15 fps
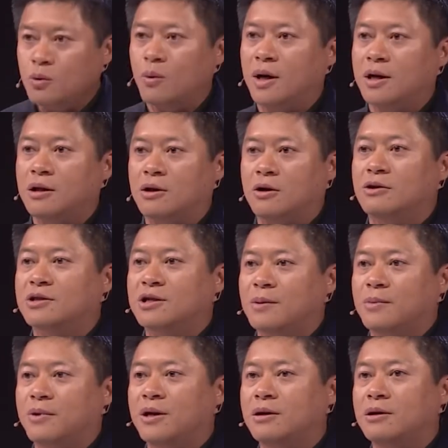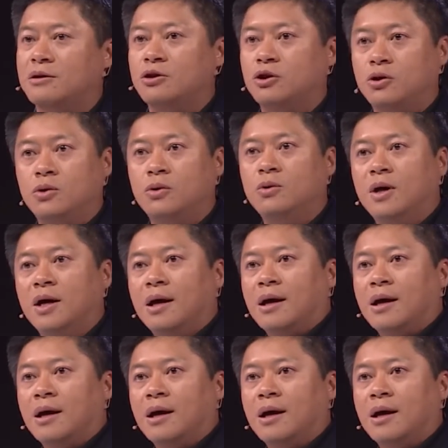want to learn something new